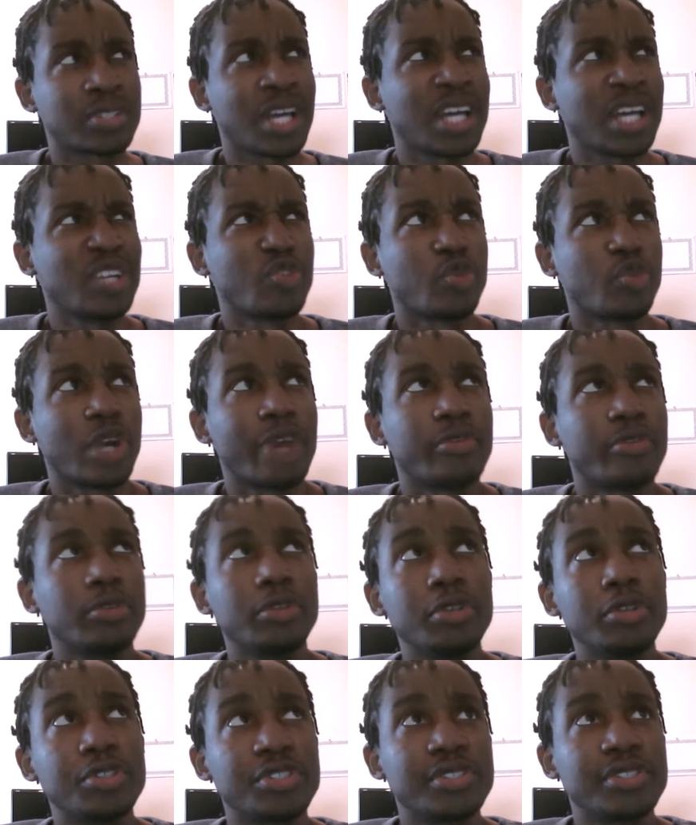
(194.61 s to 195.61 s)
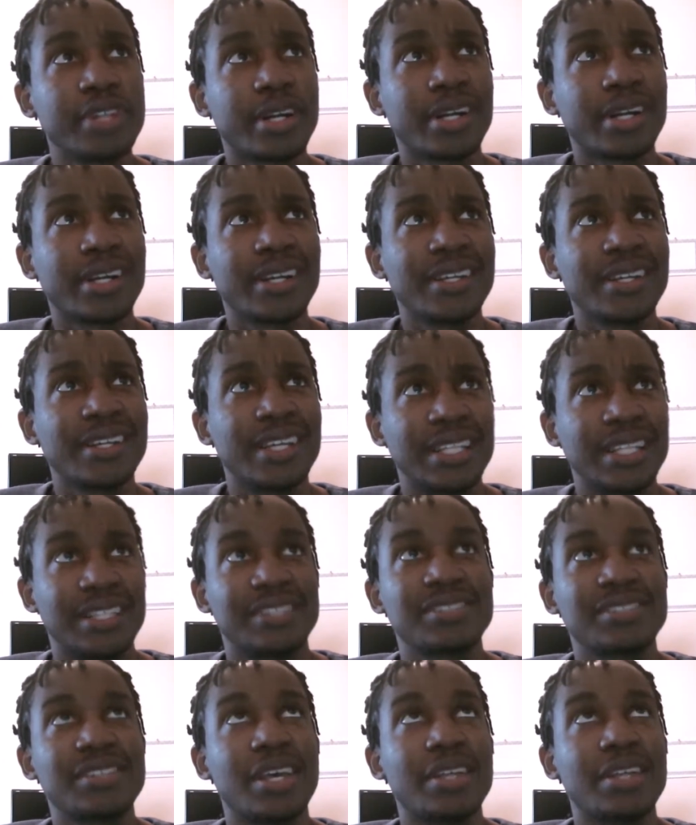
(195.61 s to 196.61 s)
kind of revolutionary in
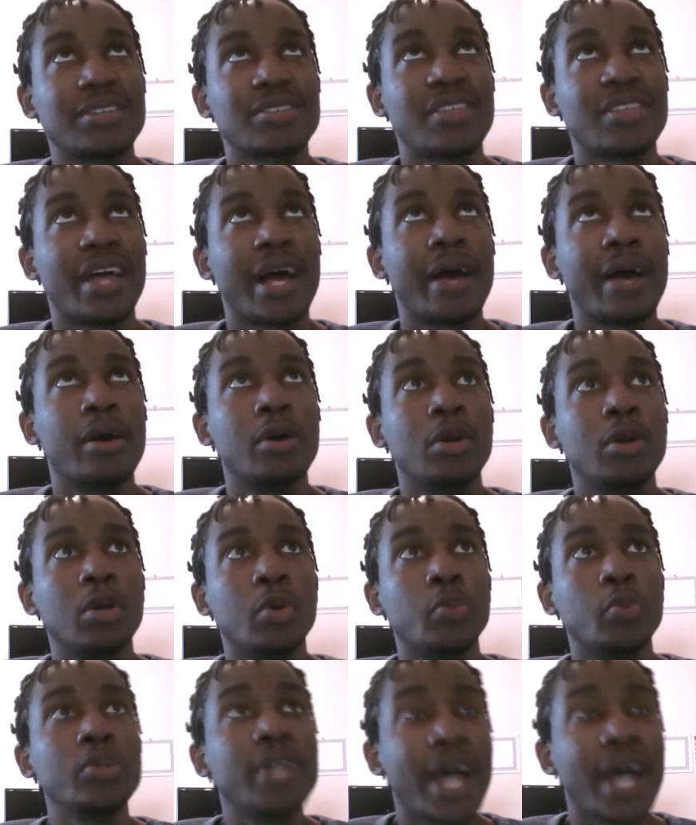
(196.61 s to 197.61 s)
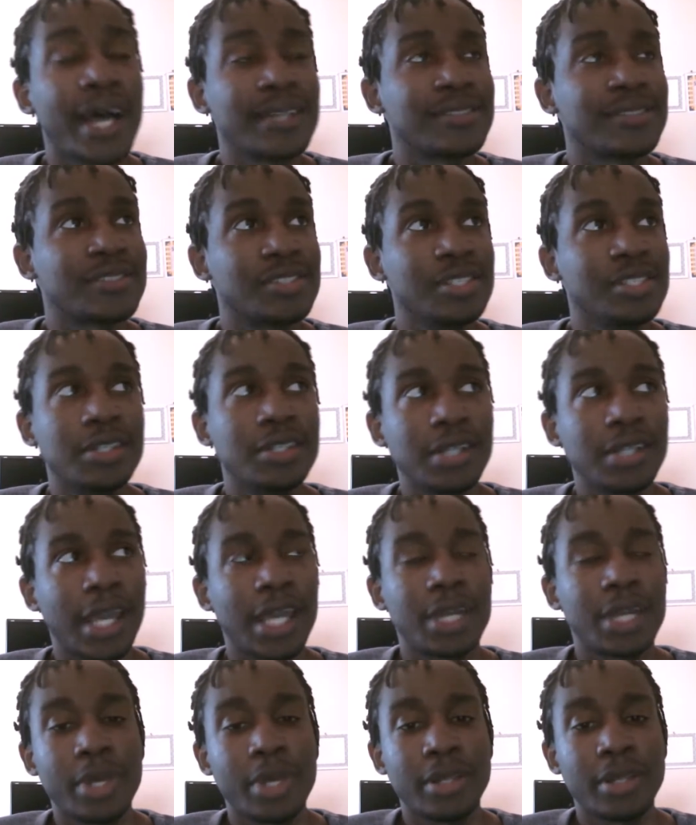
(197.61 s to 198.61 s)
the sense that we hadn't seen an
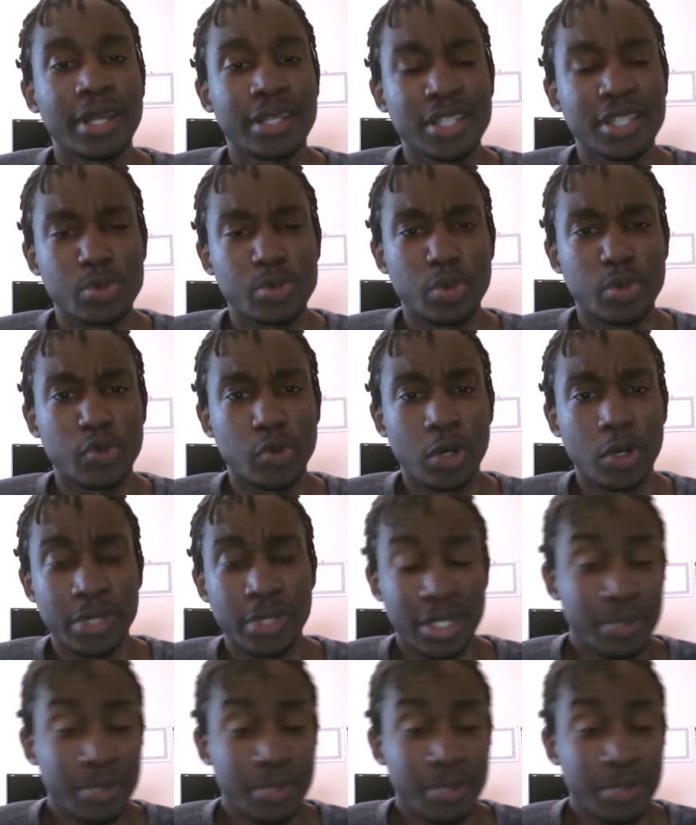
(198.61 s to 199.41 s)
anime like this before.